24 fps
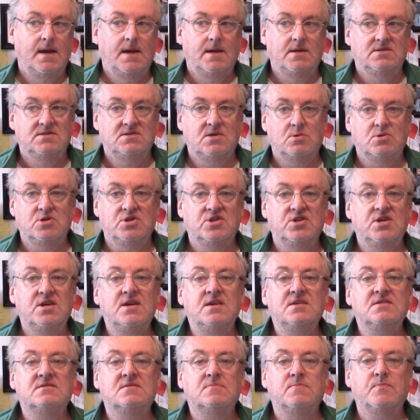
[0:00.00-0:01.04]
So
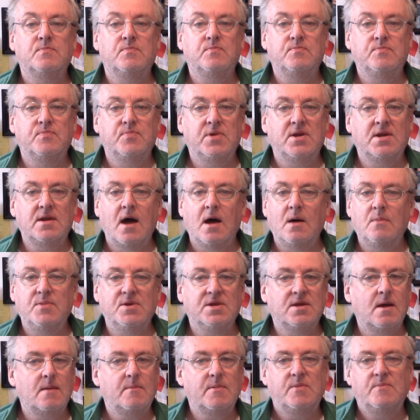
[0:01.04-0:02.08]
she's been up
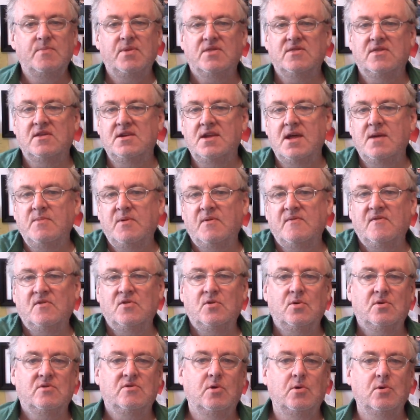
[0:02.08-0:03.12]
and coming, but the Naperville
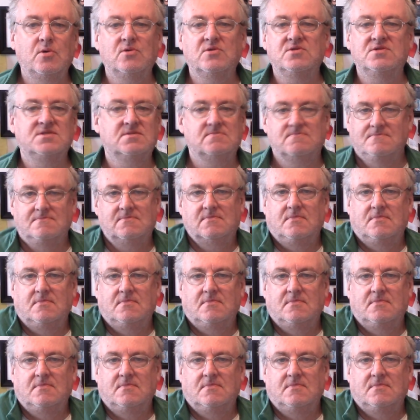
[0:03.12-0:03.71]
North girls,